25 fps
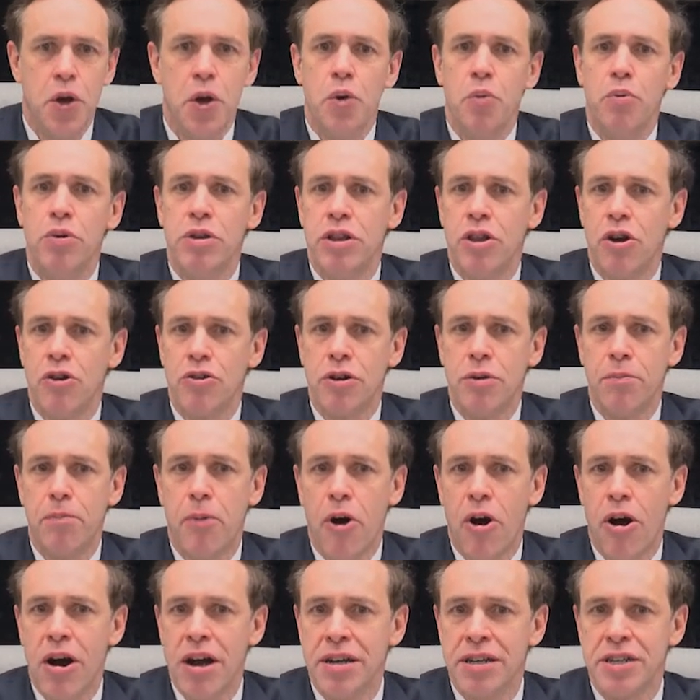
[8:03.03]
With local
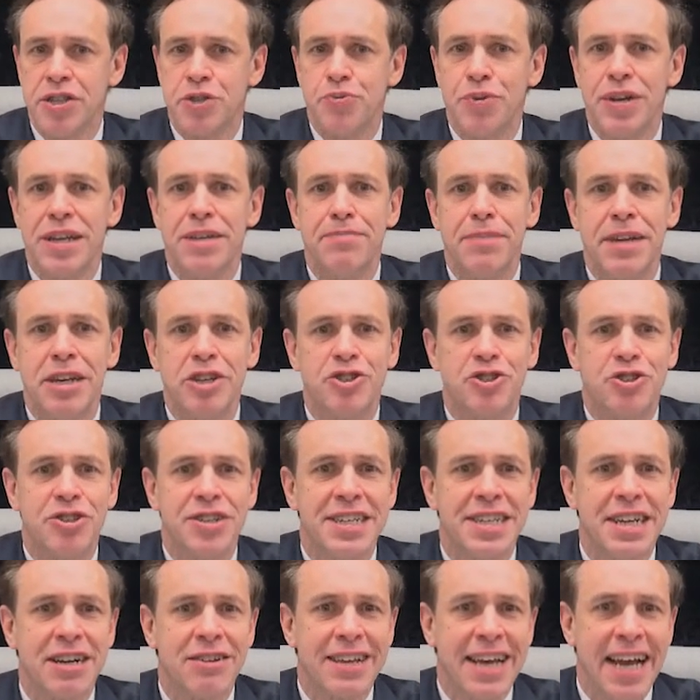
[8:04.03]
partners, we administered
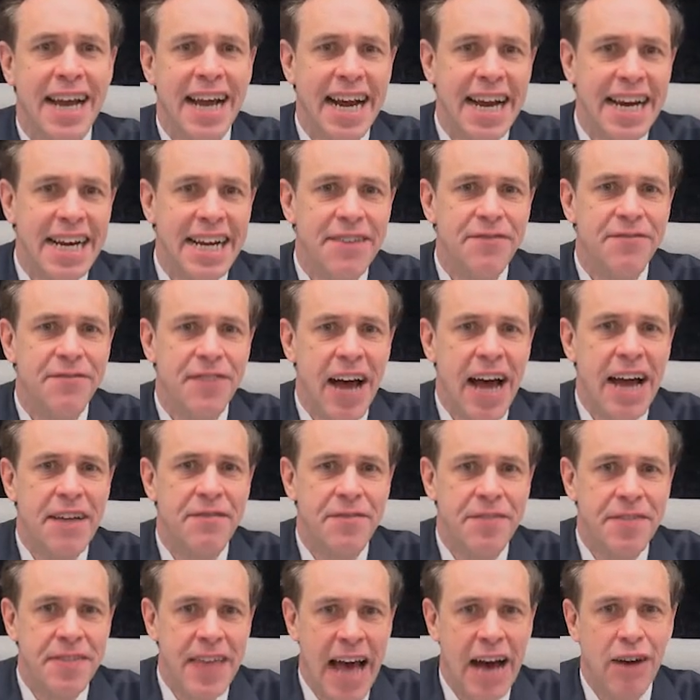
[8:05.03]
nearly
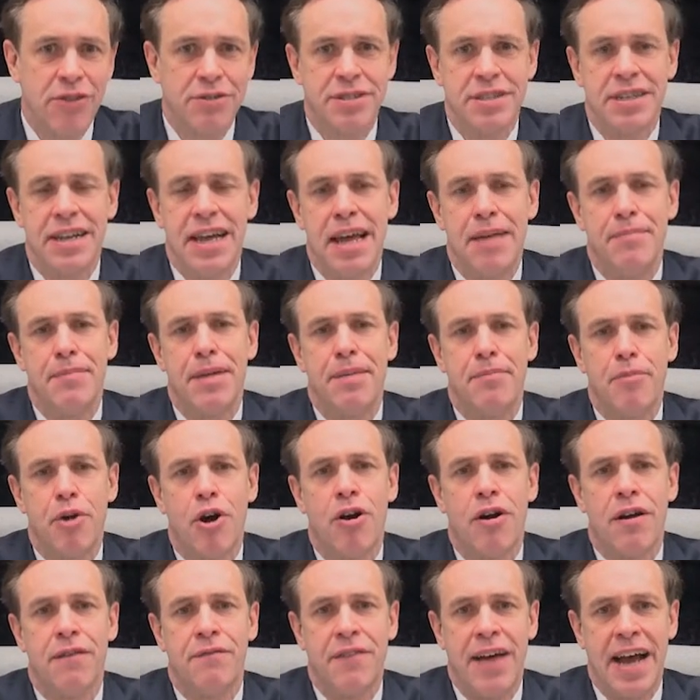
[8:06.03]
85,000
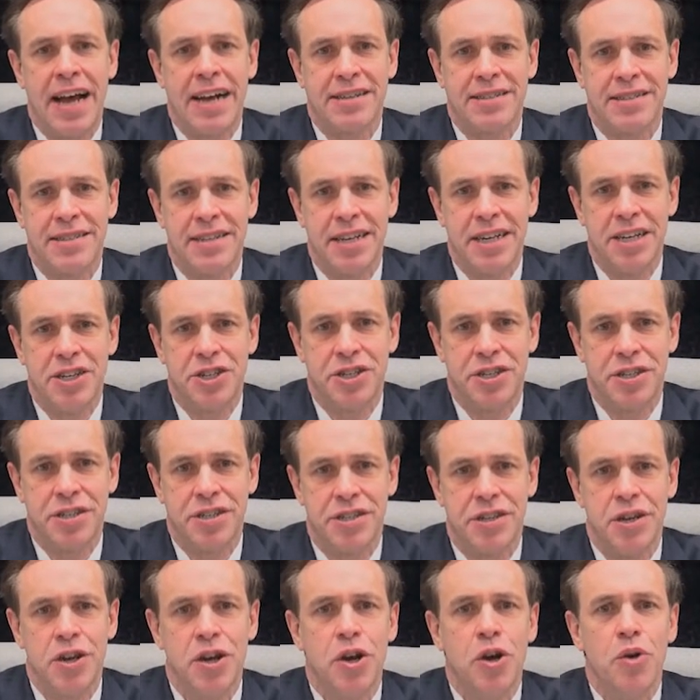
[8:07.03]
MMR
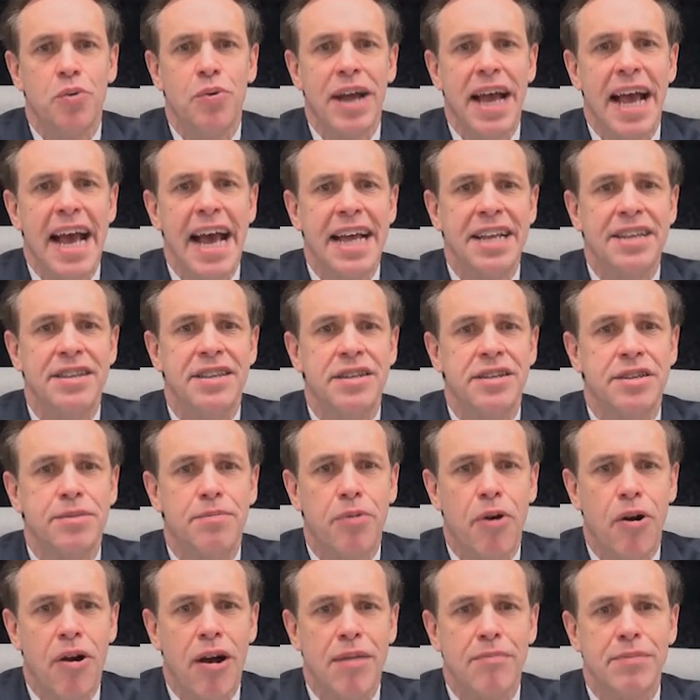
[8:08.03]
vaccinations. We had the
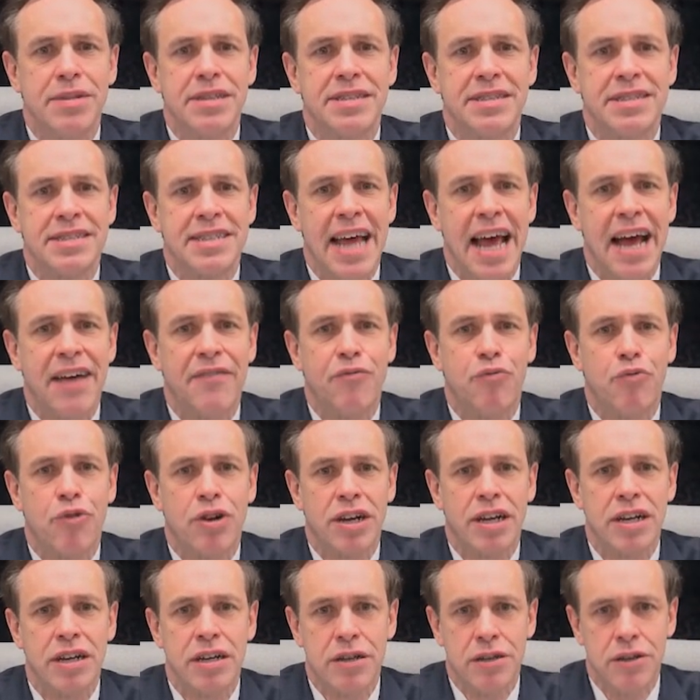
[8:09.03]
department staff
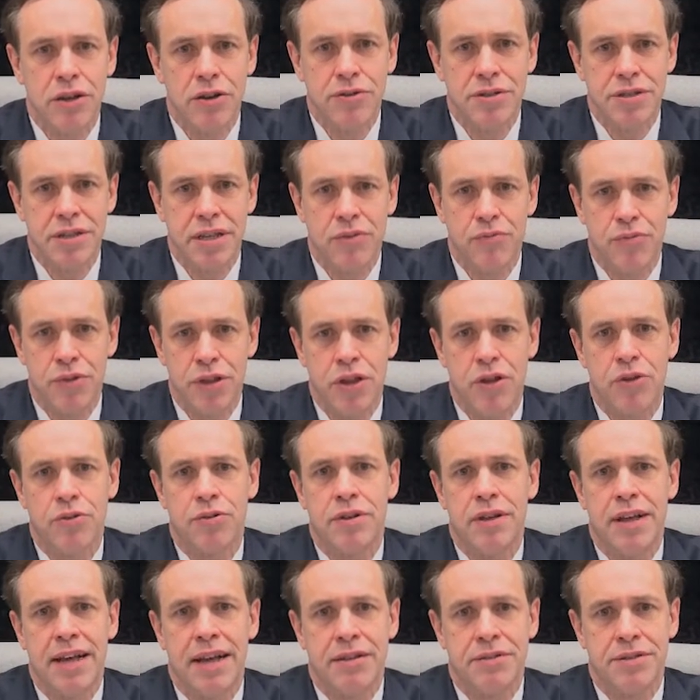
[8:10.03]
working closely with
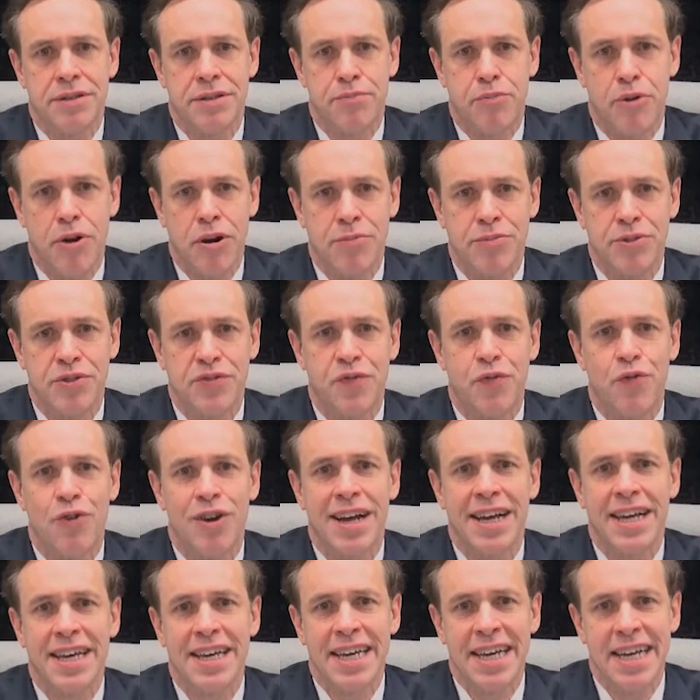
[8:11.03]
local health departments for
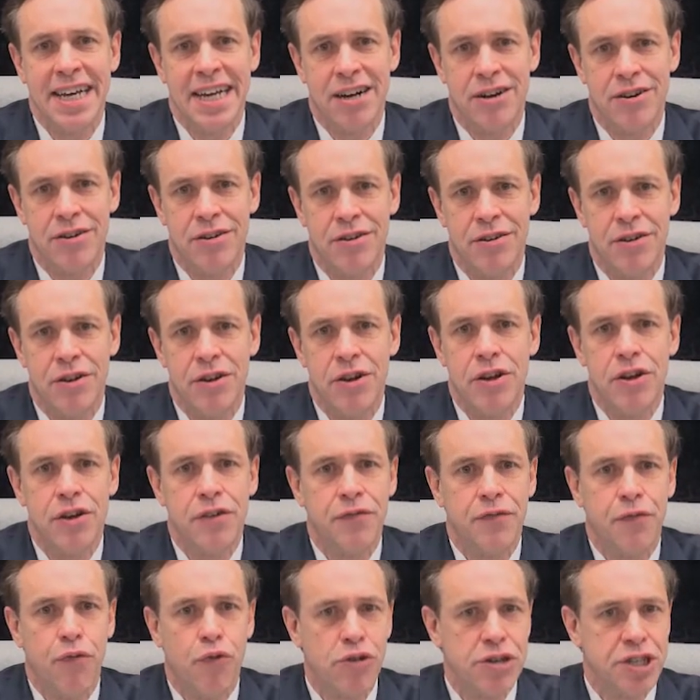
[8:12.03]
a year,
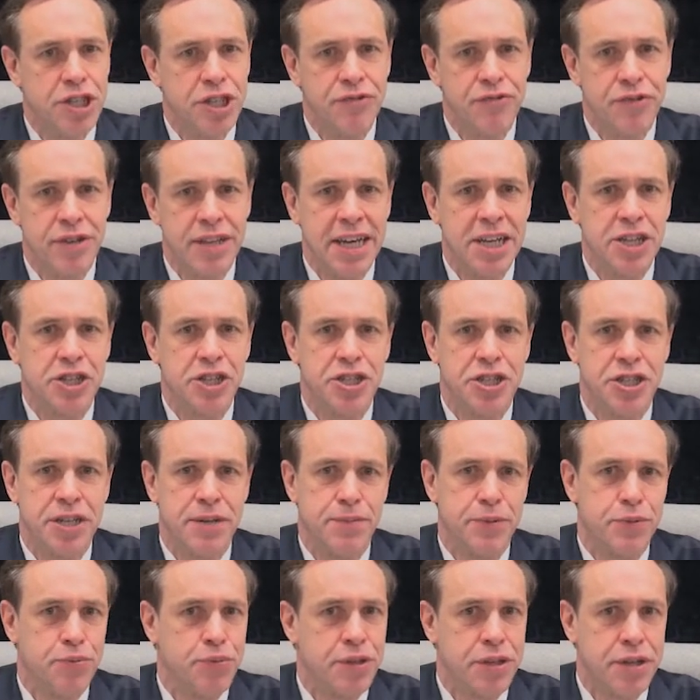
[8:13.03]
forging
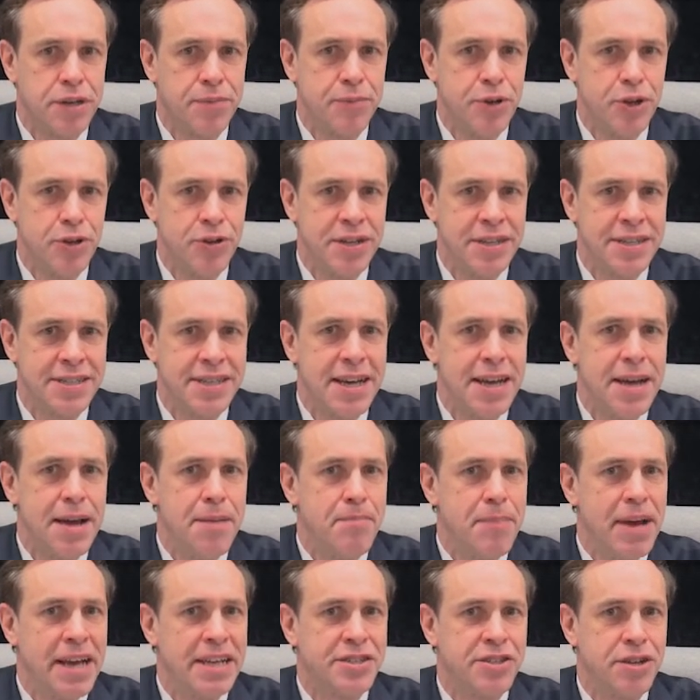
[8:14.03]
relationships with communities
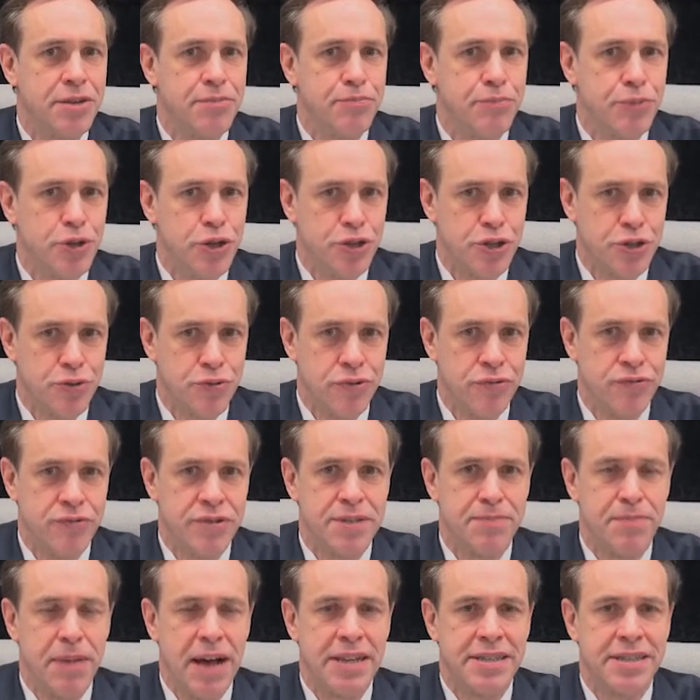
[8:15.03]
based on mutual
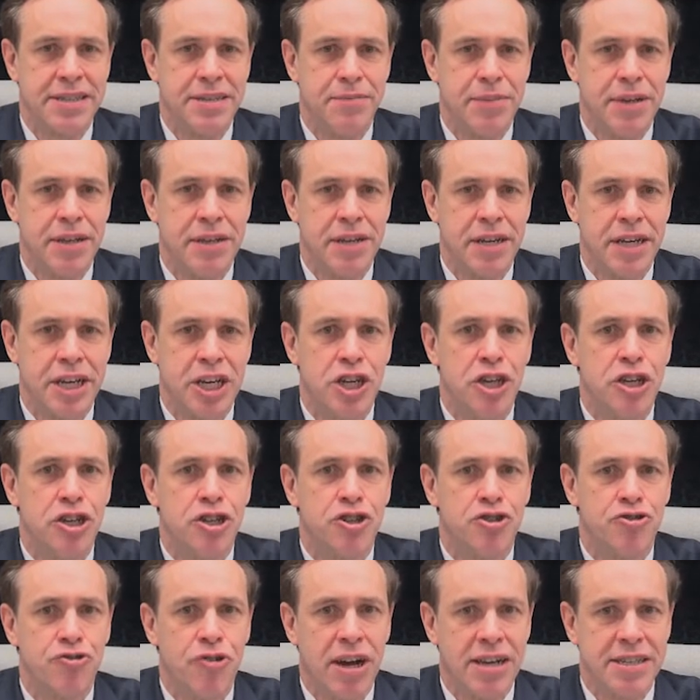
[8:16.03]
responsibility,
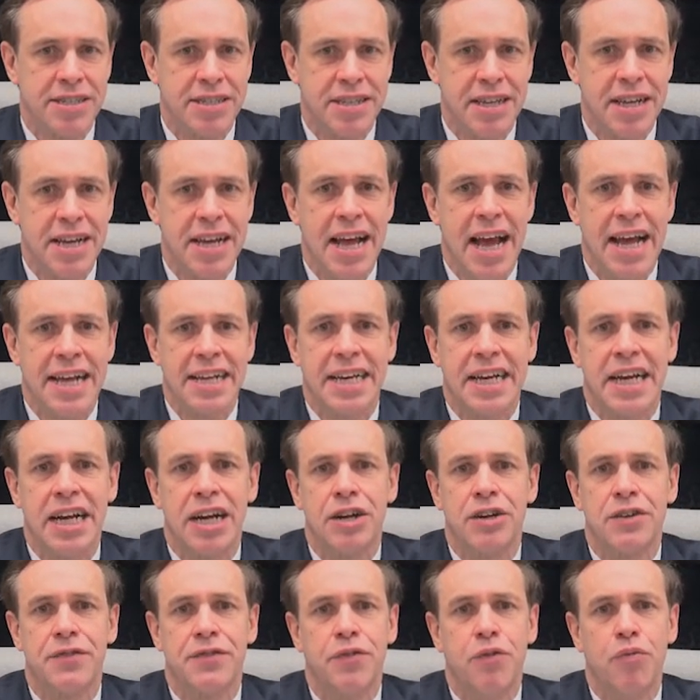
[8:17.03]
trust, and
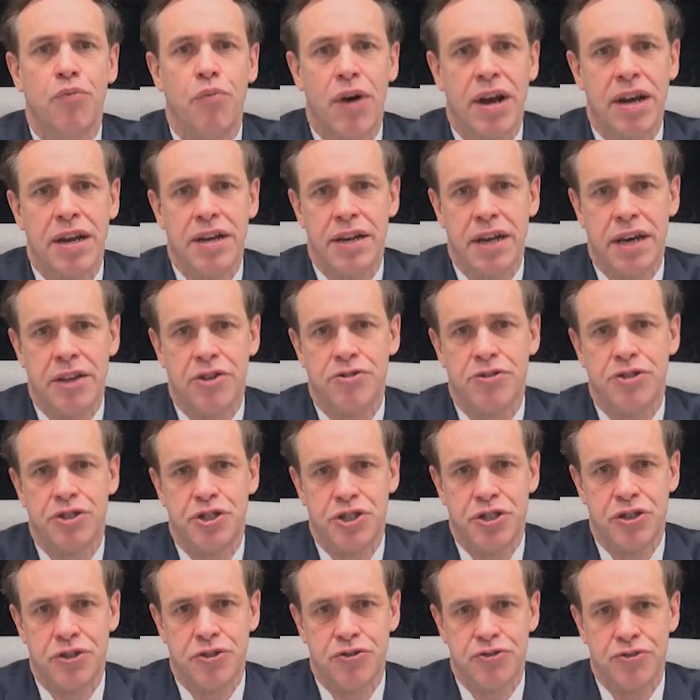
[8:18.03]
caring for one another's
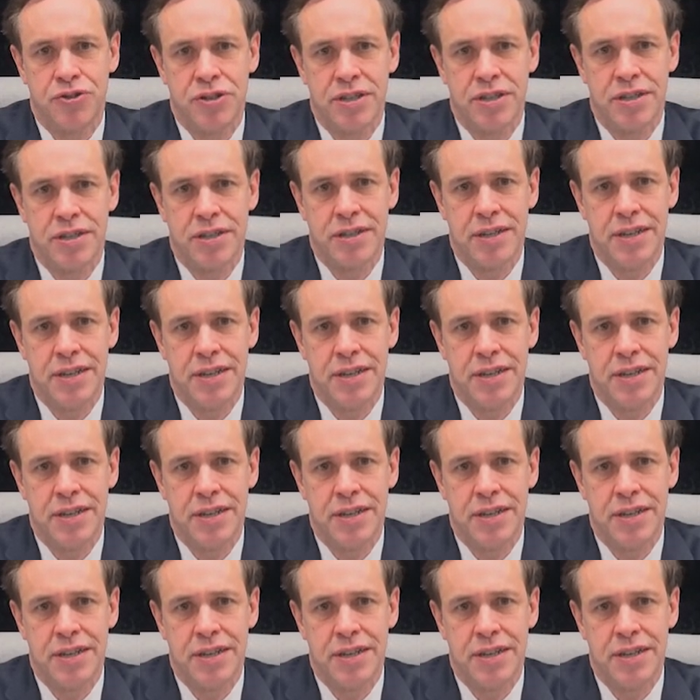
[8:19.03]
children.